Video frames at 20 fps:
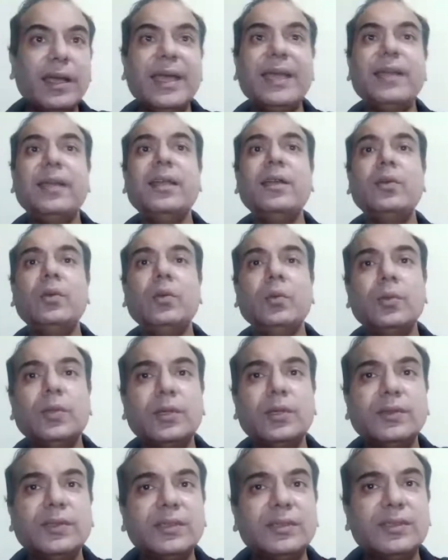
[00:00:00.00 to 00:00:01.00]
Again in
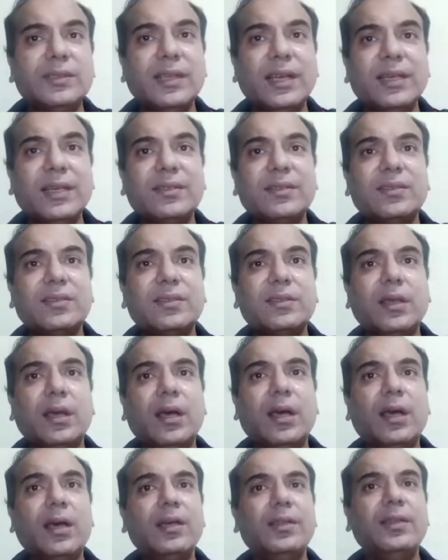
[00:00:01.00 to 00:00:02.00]
2006,
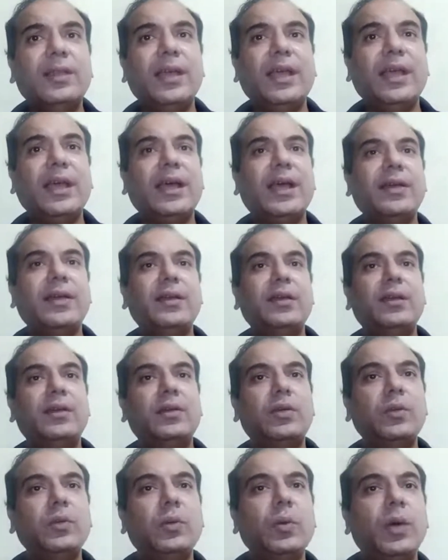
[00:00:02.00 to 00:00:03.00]
they had
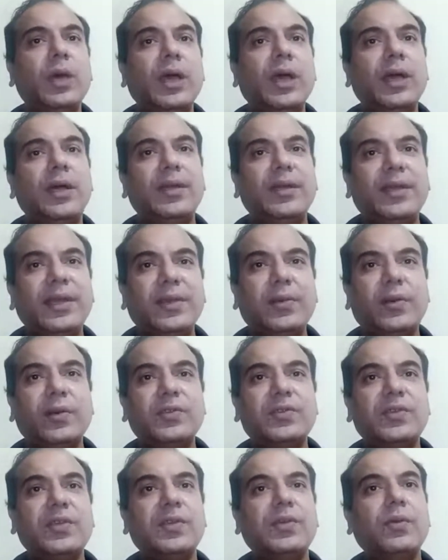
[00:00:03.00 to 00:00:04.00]
to
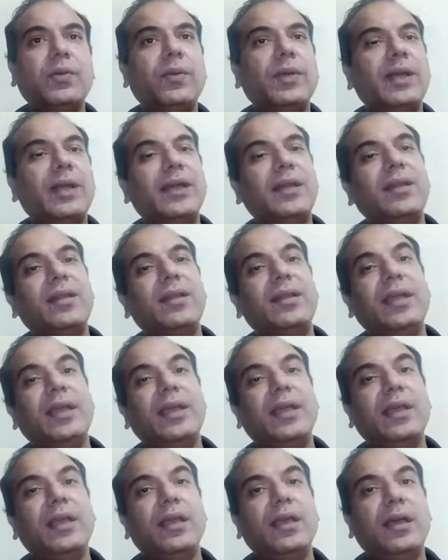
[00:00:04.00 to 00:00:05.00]
reconstitute, and
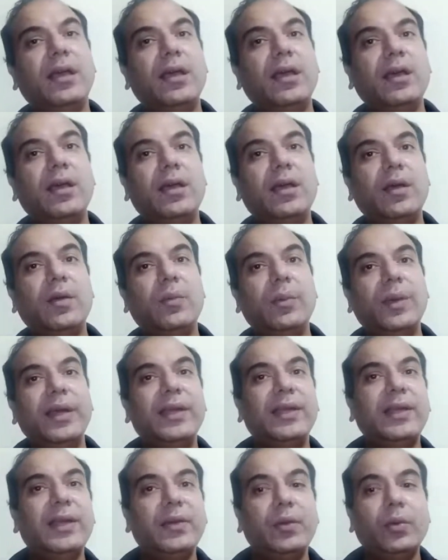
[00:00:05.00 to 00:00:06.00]
they
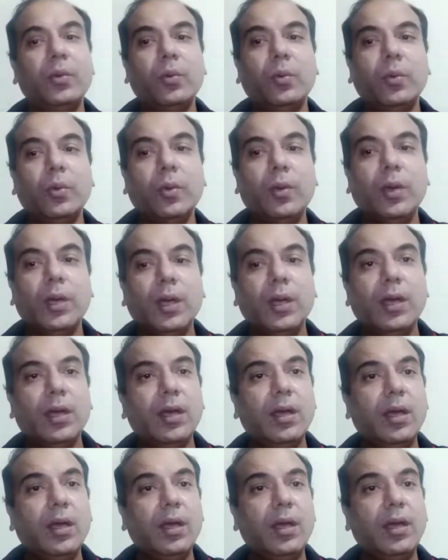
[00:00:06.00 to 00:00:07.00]
went into
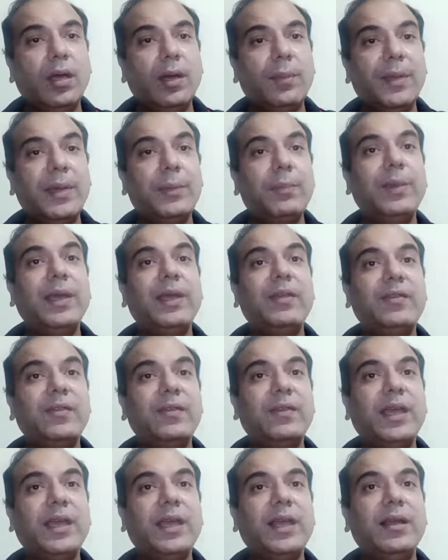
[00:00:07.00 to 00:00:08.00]
big
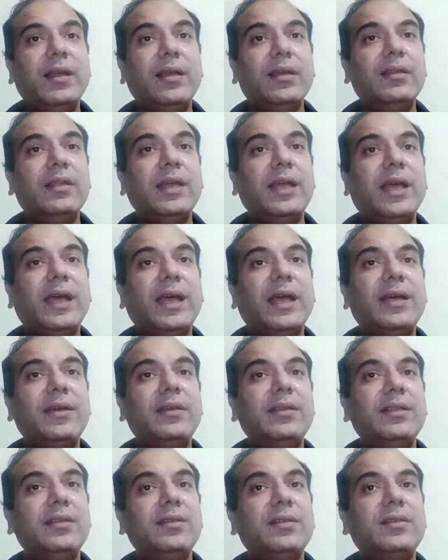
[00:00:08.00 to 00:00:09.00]
scale. They
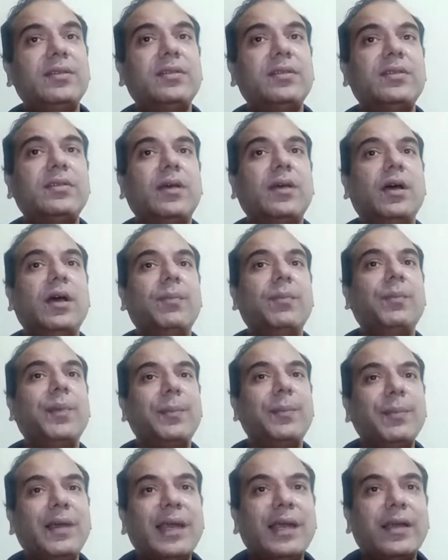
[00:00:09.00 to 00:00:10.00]
had this
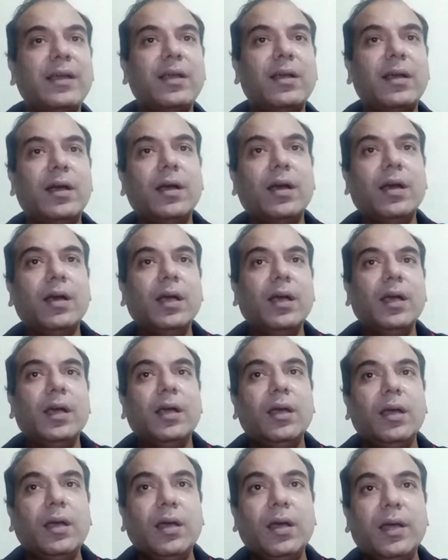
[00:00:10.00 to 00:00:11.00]
public
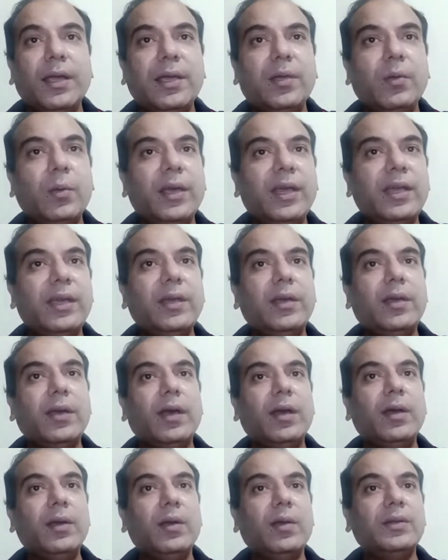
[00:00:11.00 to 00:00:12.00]
equity
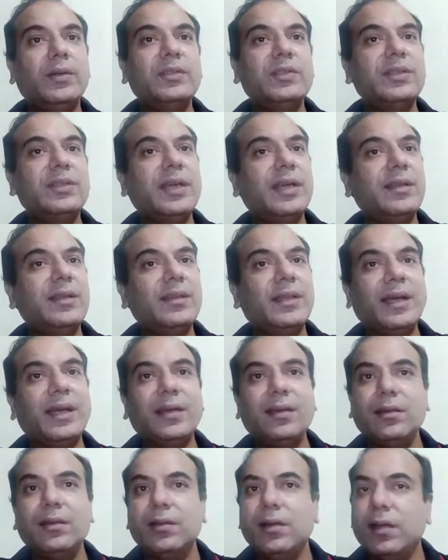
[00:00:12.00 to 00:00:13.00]
launched, and
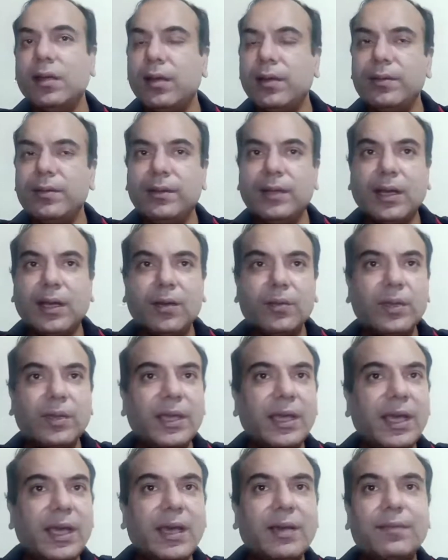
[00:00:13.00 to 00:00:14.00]
then now
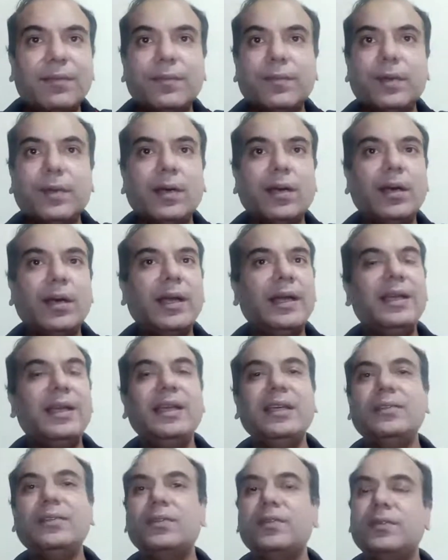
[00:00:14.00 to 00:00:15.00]
they have at
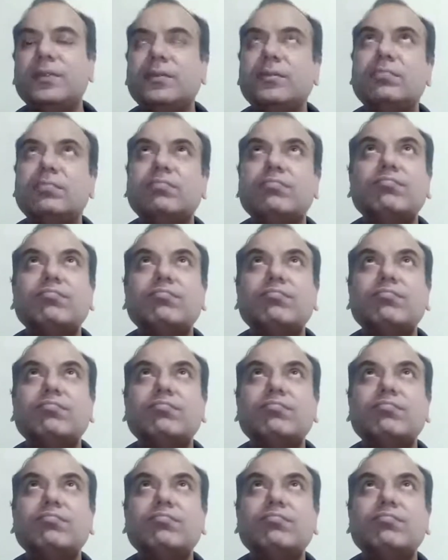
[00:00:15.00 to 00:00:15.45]
least